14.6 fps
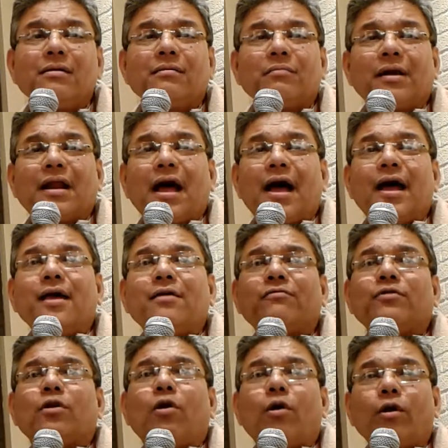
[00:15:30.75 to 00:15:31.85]
but I
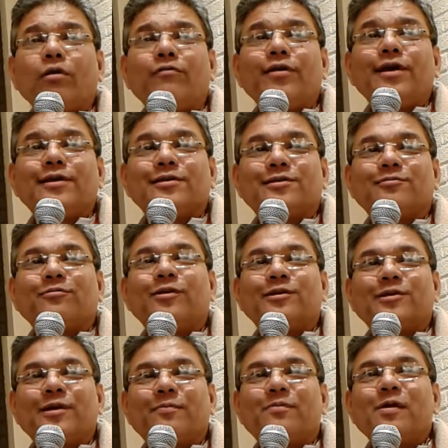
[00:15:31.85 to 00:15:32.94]
will always
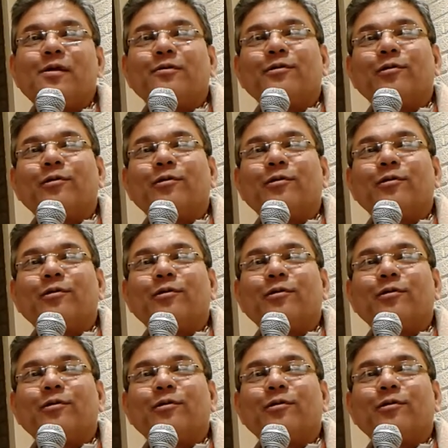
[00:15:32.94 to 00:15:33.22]
worship